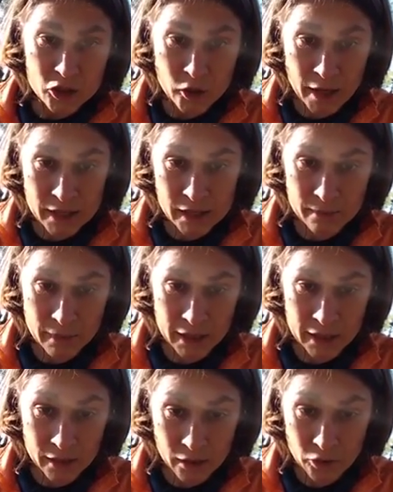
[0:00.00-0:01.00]

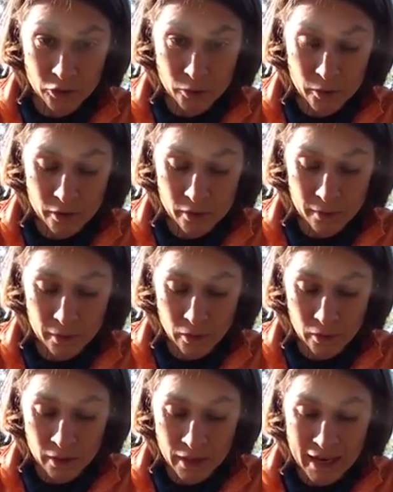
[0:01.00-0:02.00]
transmitted through the
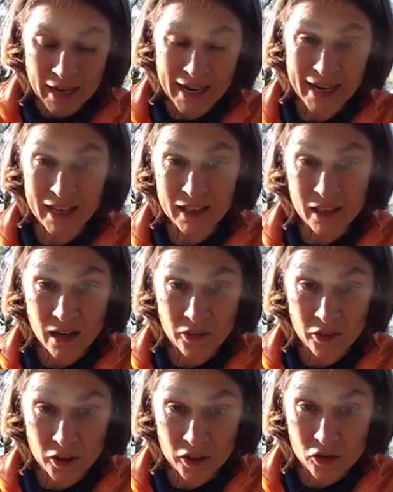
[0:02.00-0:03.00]
bowl, and
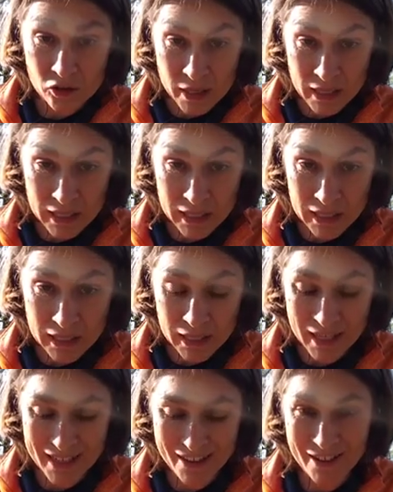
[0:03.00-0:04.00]
the green in
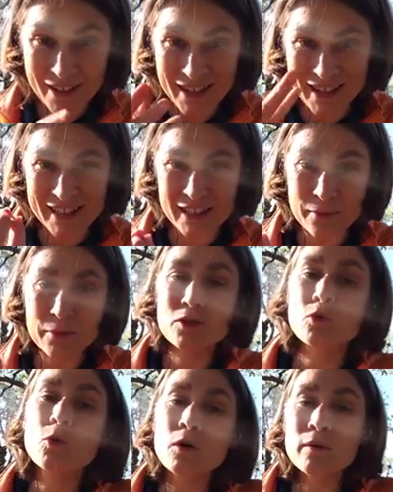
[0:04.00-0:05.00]
here is
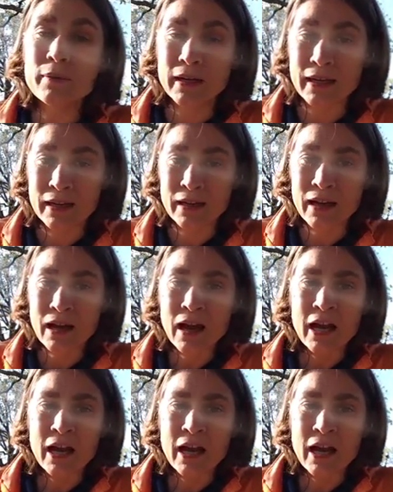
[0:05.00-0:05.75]
absorbing